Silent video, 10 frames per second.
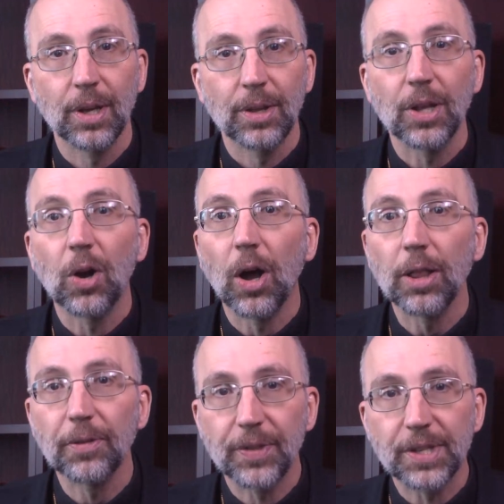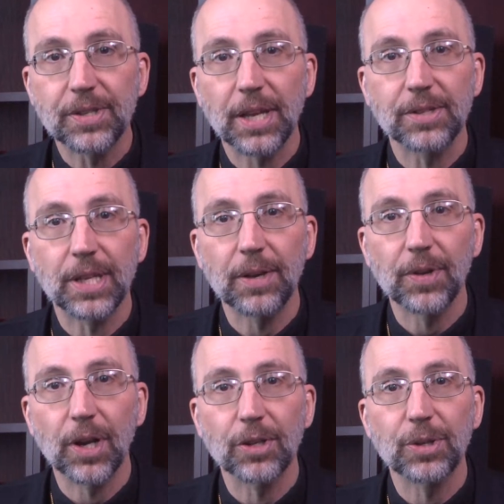Then all of this has
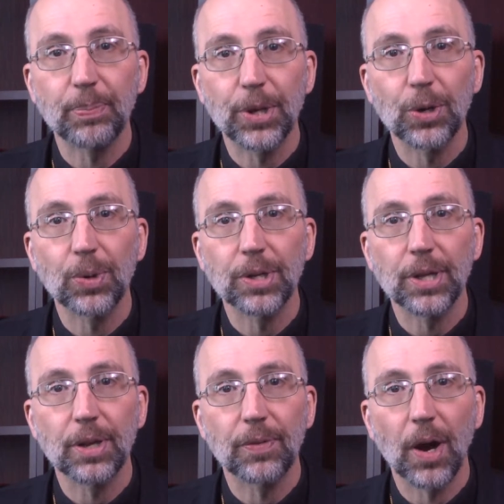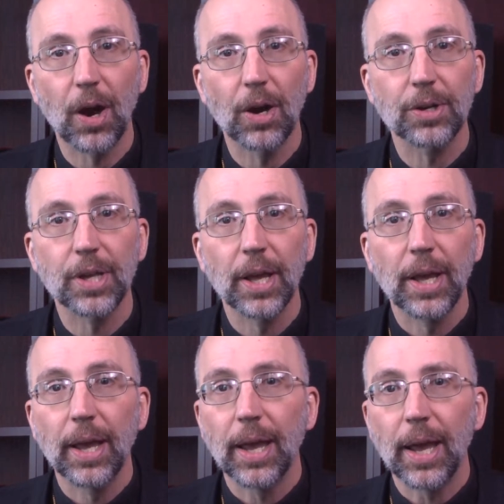given us purity of heart,
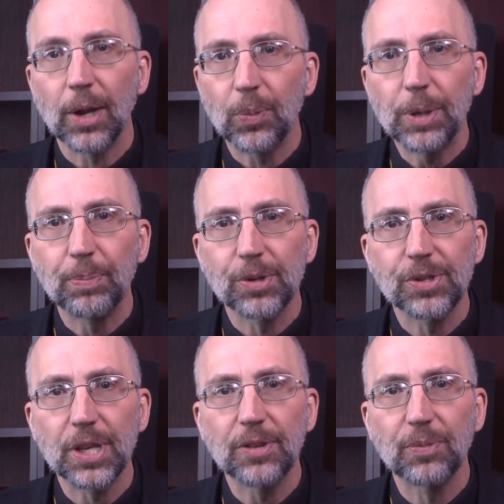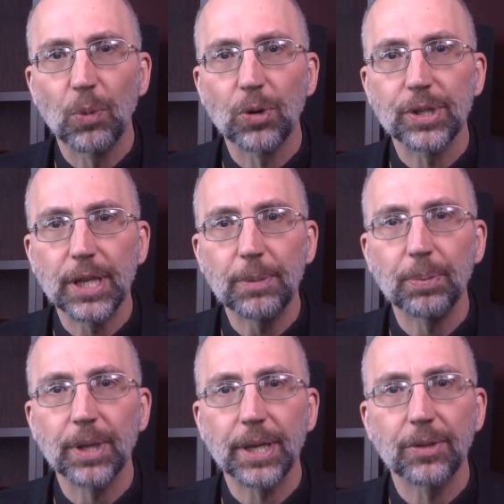and we perceive more
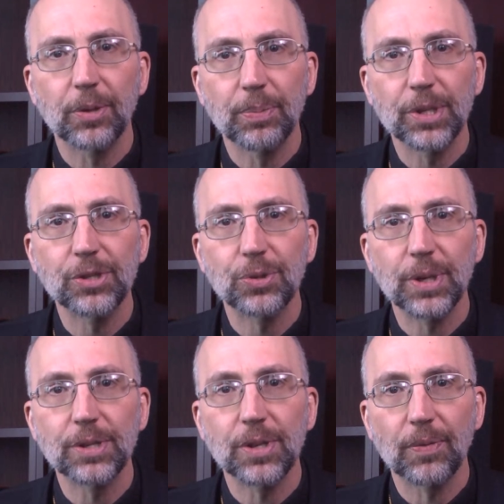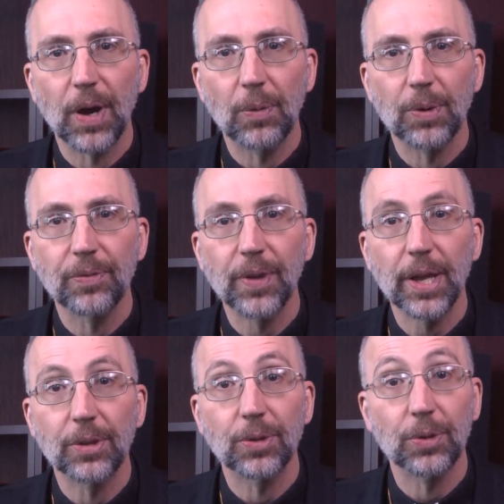deeply the mysteries of our
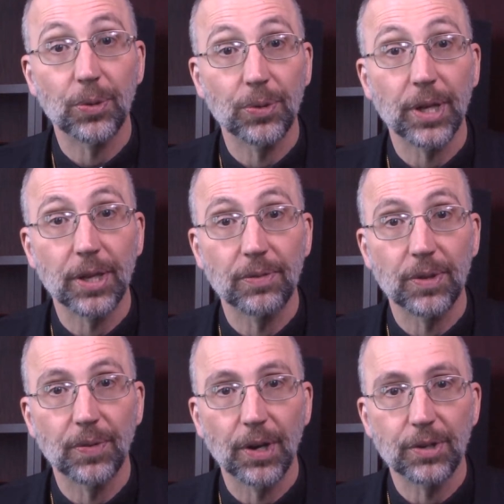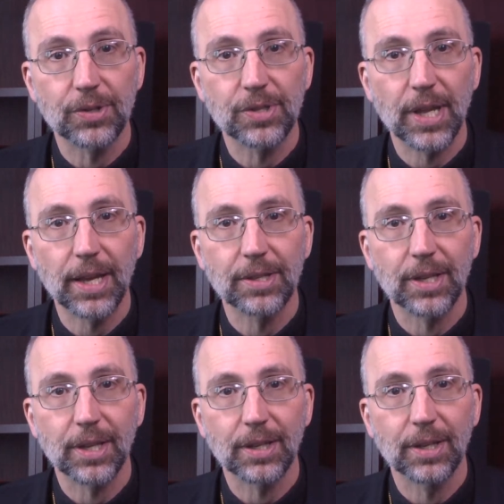faith through the gift of
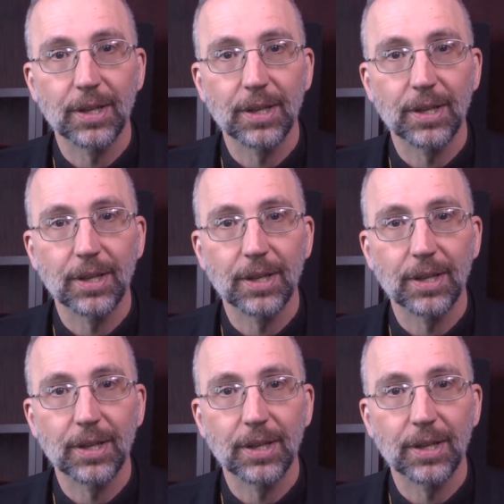understanding.